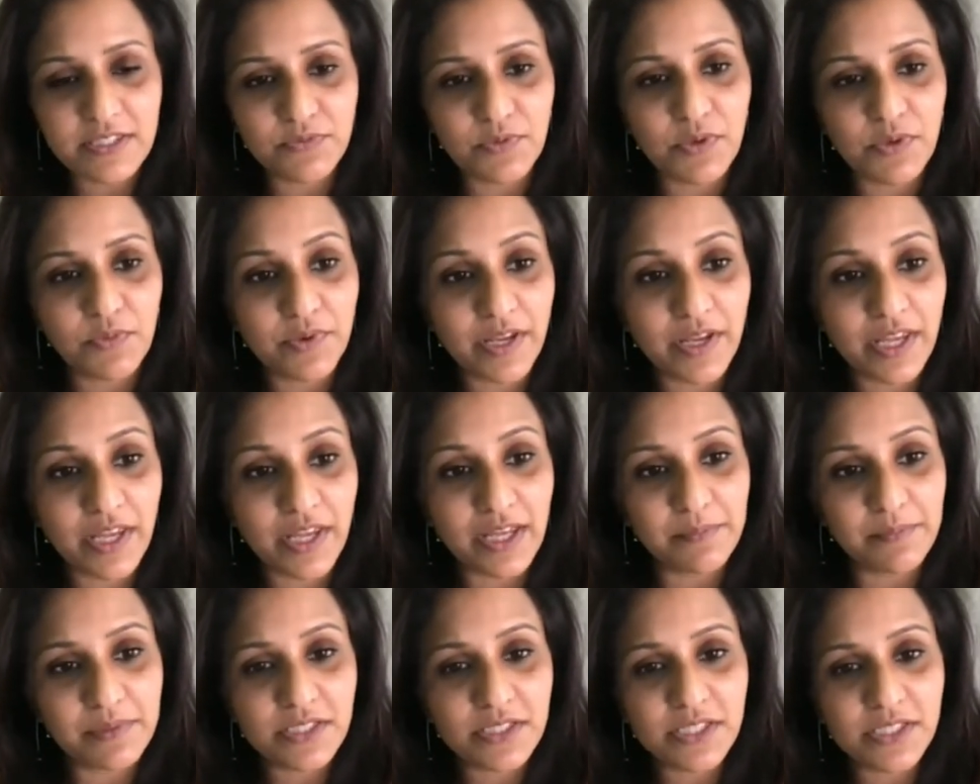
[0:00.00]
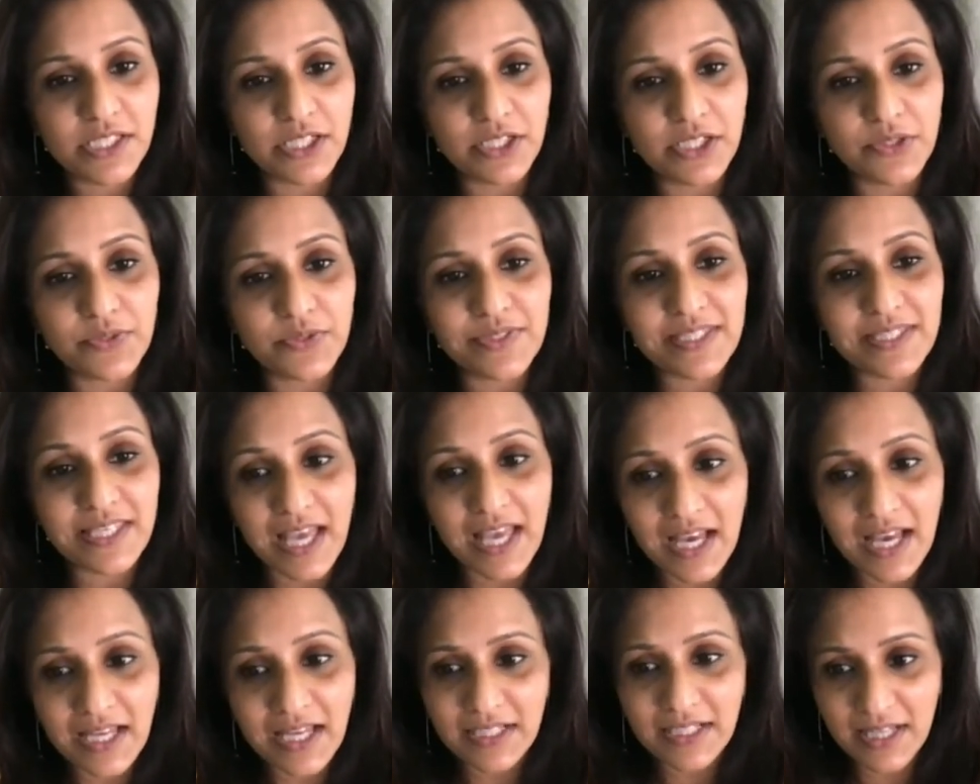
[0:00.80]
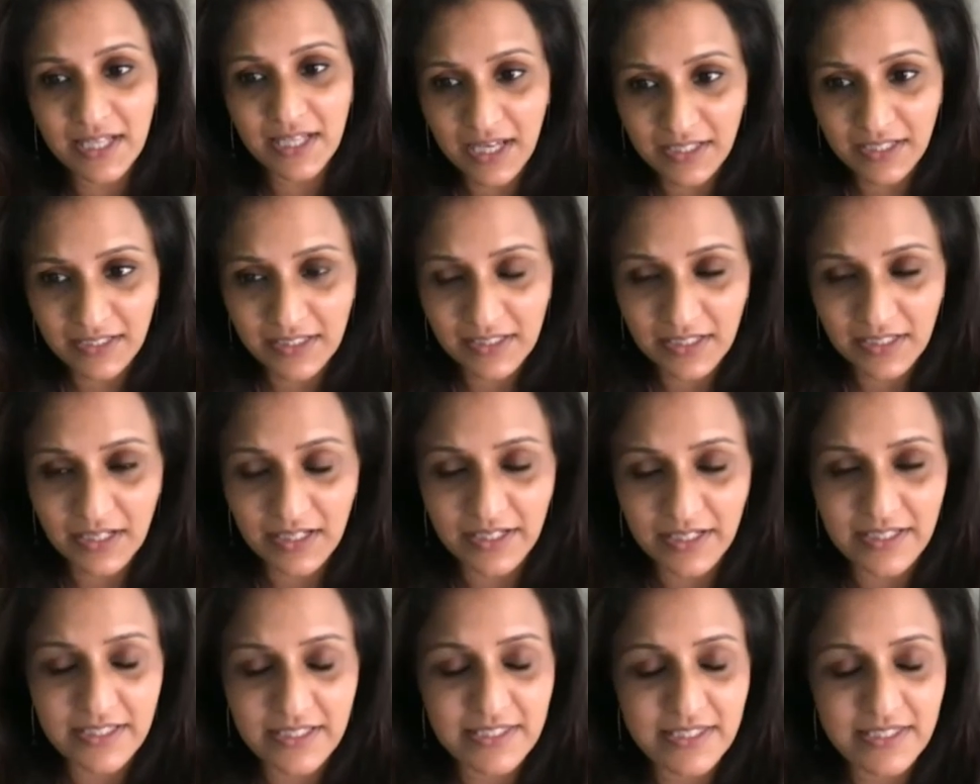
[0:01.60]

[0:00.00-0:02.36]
we were able to scan and analyze